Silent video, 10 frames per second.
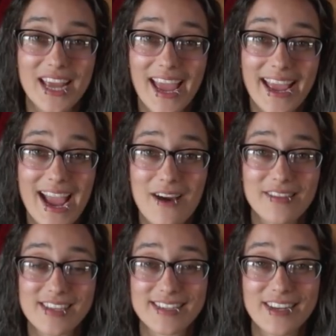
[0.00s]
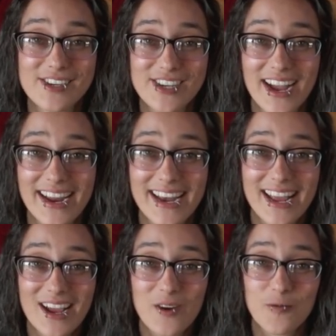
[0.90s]
to hang out in the sunshine,
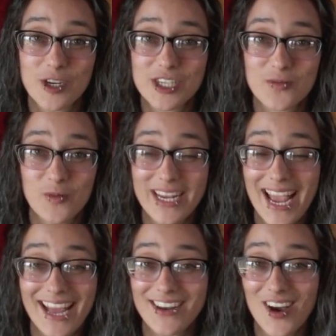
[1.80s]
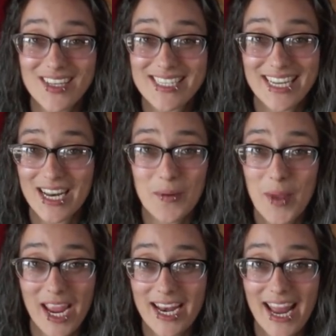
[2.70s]
which we had not seen in
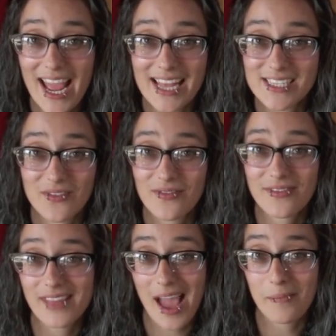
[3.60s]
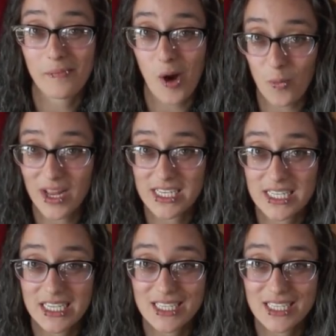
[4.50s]
Maine as of that moment.